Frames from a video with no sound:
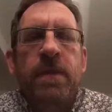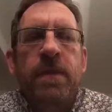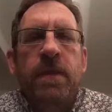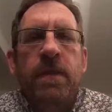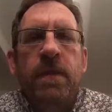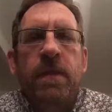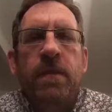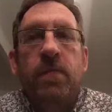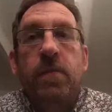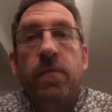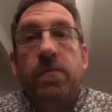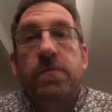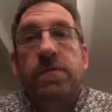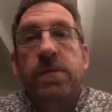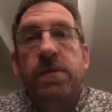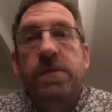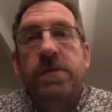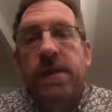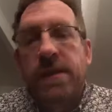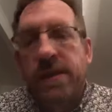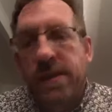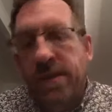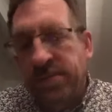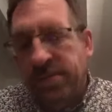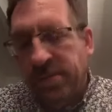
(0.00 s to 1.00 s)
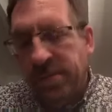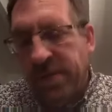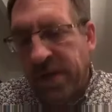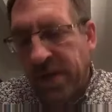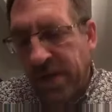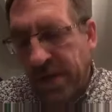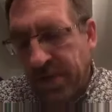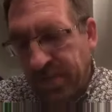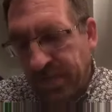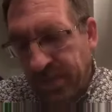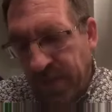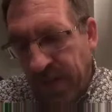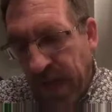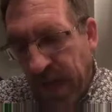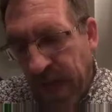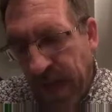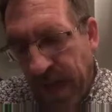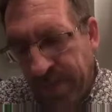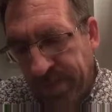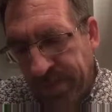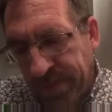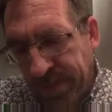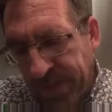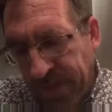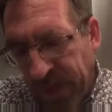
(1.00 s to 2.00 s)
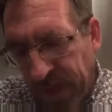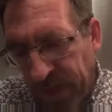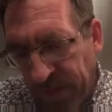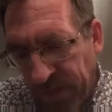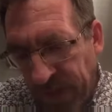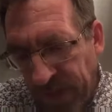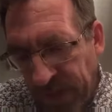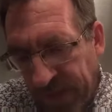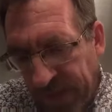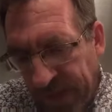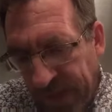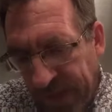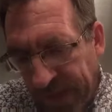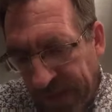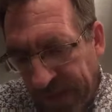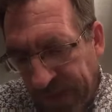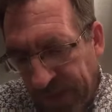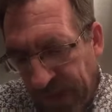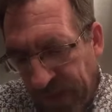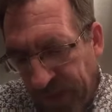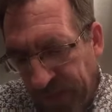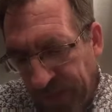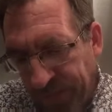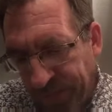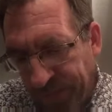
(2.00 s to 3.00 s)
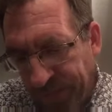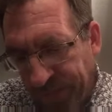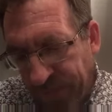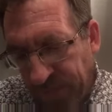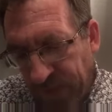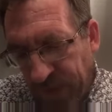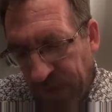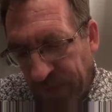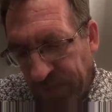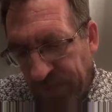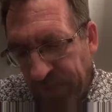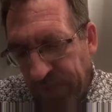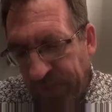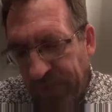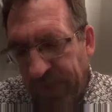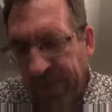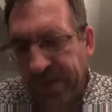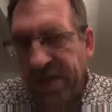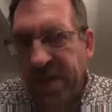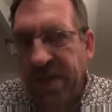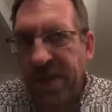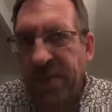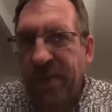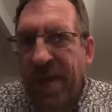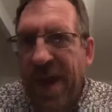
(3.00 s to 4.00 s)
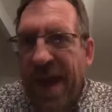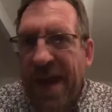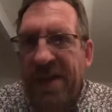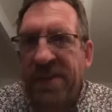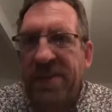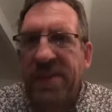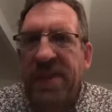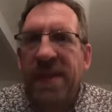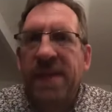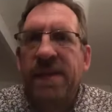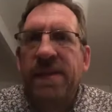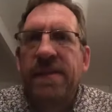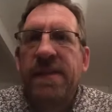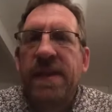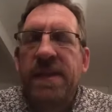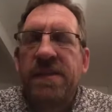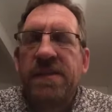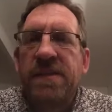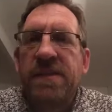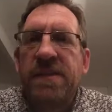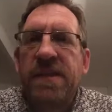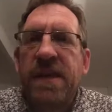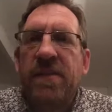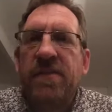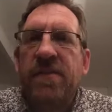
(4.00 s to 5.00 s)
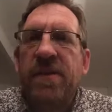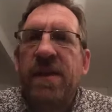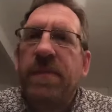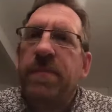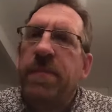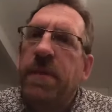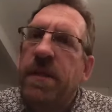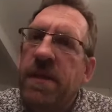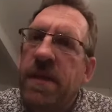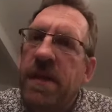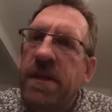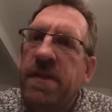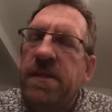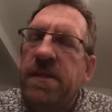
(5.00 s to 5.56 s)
What was I going to say then? Don't know. So upfront fees aren't a bad thing necessarily, but you need to